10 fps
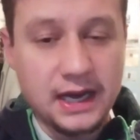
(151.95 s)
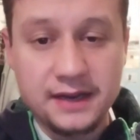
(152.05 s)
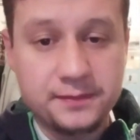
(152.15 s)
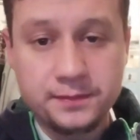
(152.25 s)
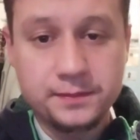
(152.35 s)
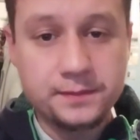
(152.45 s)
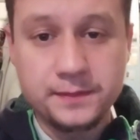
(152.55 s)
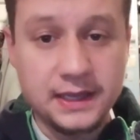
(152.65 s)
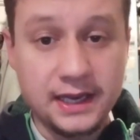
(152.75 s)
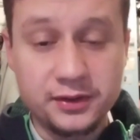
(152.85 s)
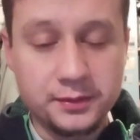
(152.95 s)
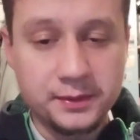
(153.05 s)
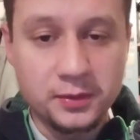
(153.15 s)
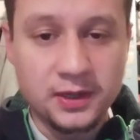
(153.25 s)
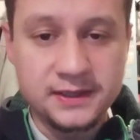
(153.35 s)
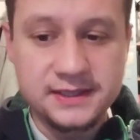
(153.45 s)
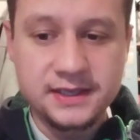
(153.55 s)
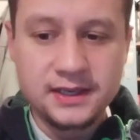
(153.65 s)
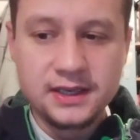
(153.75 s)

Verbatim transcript: I forget who he was.